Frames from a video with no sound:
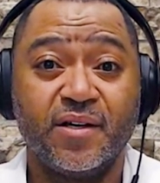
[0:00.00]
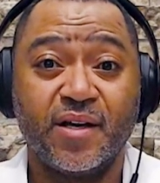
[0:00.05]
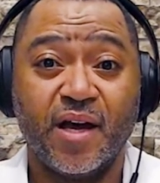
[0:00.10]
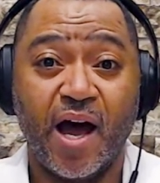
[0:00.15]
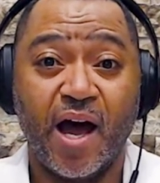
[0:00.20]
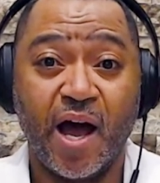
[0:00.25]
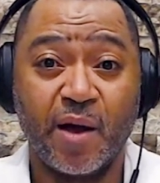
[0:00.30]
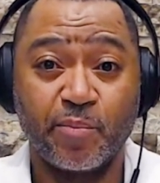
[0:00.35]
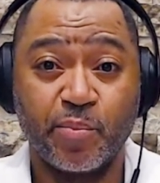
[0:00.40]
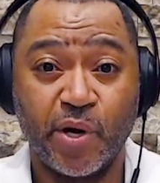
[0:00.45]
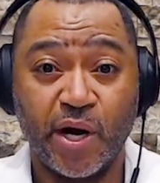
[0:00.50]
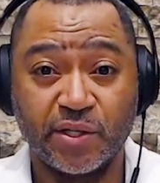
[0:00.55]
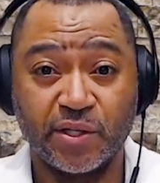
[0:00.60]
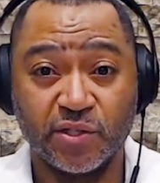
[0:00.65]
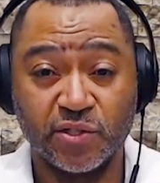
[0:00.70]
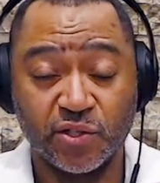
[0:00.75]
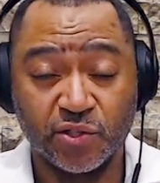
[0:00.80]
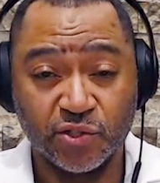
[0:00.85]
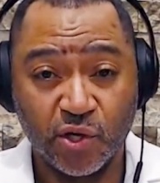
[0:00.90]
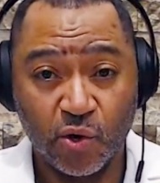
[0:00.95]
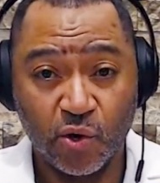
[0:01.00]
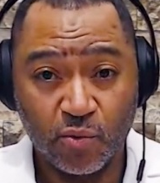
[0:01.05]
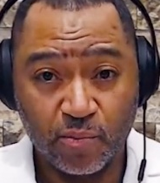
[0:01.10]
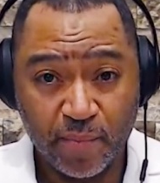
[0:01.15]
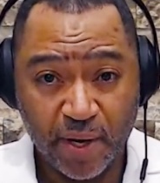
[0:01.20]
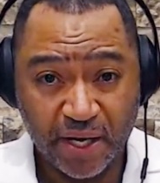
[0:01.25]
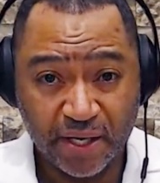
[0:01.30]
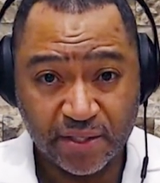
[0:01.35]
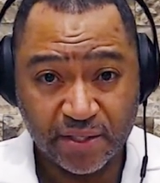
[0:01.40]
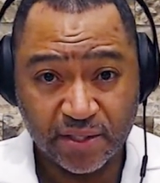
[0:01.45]
I practice adult
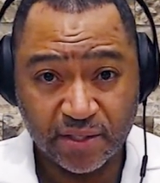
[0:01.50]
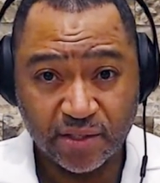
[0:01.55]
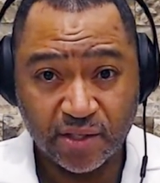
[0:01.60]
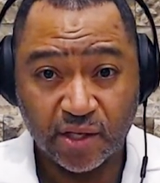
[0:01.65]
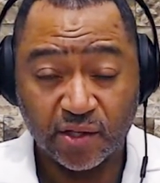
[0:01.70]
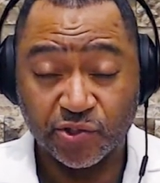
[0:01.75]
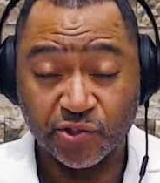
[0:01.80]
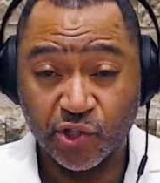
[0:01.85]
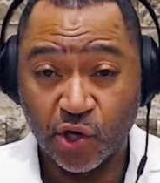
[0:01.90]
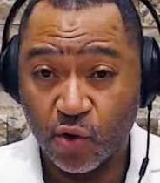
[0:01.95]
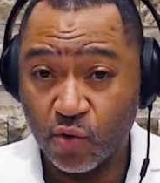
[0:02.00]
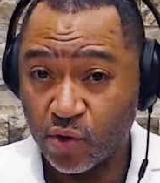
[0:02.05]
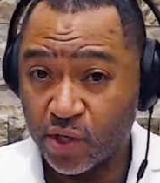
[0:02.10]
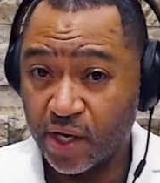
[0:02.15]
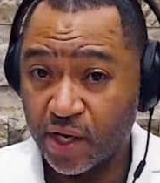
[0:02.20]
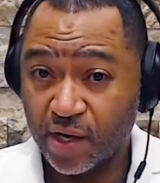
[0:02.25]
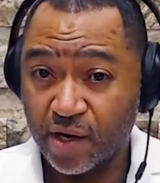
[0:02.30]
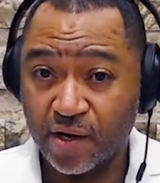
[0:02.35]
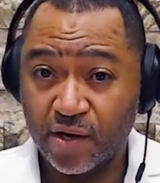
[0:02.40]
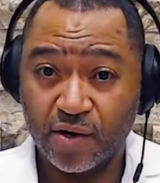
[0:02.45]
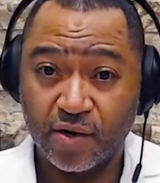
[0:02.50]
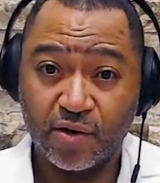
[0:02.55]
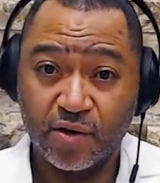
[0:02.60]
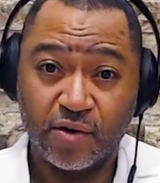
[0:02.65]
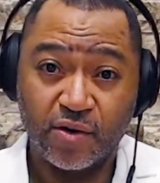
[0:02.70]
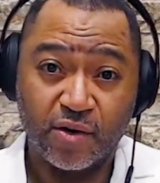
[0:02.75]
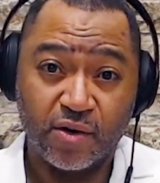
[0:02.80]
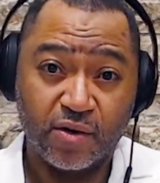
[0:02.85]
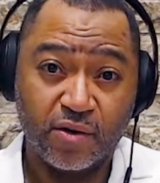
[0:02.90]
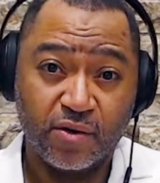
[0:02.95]
medicine, adult
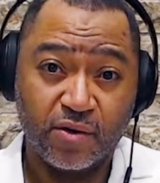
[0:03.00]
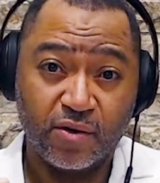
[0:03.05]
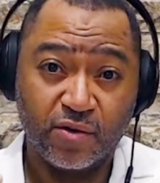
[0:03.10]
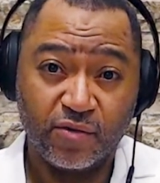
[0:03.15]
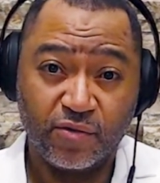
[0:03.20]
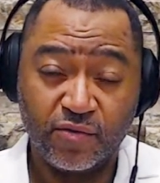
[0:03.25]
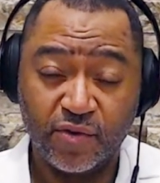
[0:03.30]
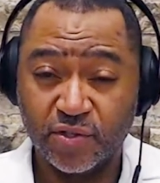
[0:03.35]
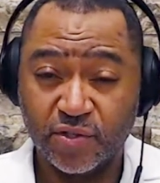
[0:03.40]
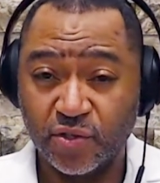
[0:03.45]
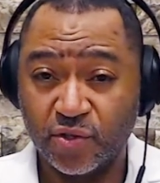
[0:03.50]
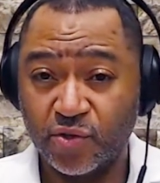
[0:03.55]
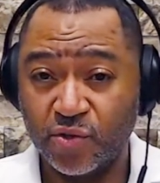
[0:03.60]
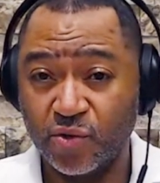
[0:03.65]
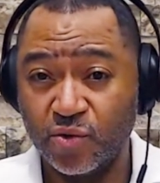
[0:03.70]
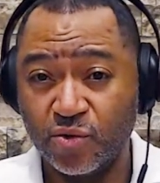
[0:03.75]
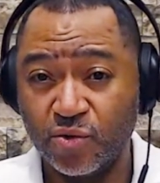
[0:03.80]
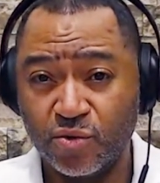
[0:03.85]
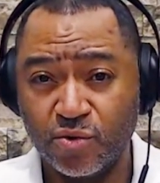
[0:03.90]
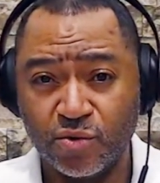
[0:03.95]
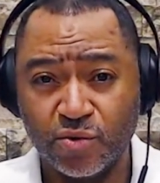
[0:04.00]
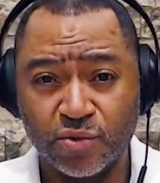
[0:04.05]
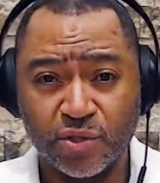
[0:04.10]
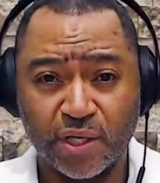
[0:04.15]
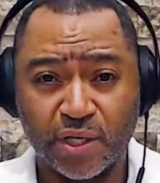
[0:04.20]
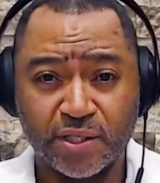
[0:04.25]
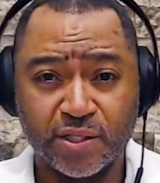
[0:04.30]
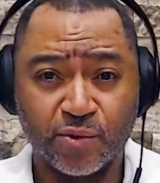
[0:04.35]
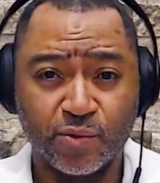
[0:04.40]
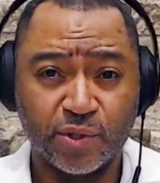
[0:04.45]
care, physicals. I
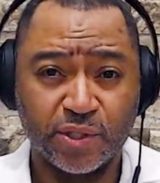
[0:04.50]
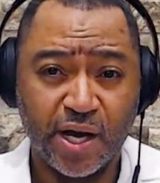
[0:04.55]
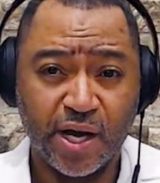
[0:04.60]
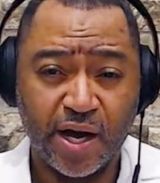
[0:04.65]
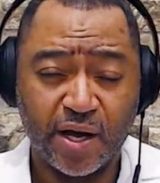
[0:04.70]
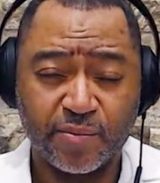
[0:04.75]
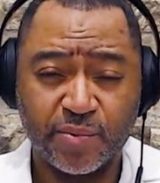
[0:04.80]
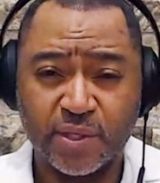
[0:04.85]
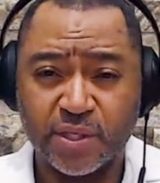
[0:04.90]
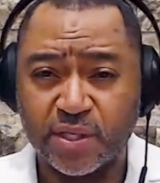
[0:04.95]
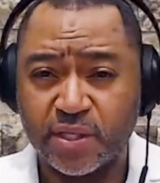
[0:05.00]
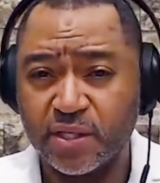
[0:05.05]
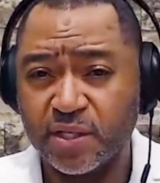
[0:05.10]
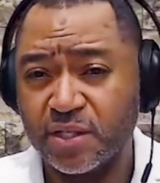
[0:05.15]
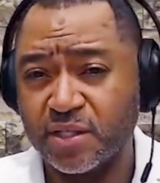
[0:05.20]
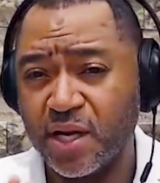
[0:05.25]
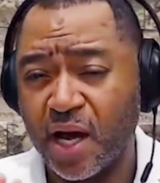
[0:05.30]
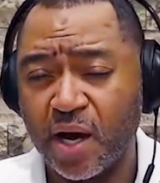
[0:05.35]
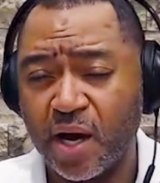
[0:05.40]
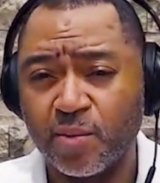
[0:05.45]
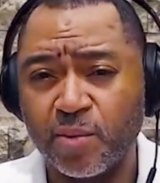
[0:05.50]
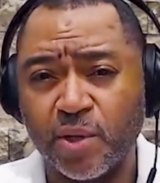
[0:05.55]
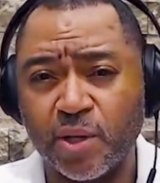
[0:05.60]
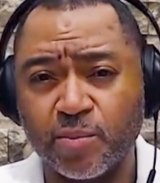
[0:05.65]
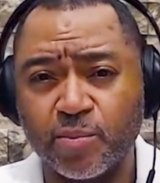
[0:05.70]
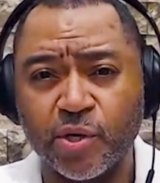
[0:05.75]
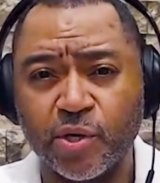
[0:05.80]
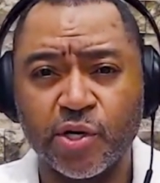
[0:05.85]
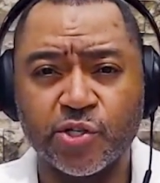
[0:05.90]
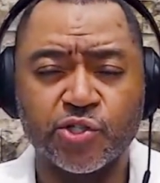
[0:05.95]
deal with diabetes, high blood
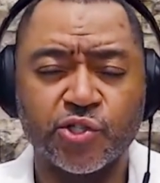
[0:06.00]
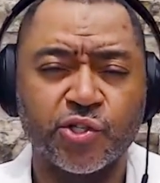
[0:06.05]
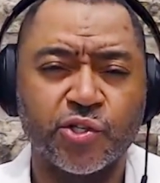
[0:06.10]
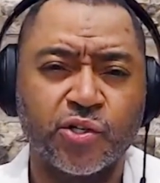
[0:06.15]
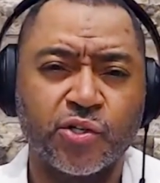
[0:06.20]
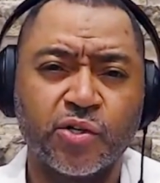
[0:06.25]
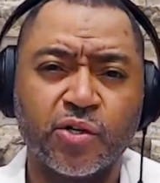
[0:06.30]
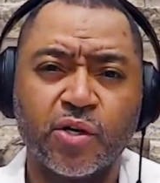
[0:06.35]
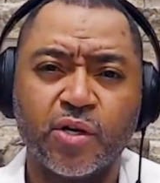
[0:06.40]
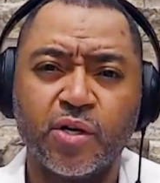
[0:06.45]
pressure.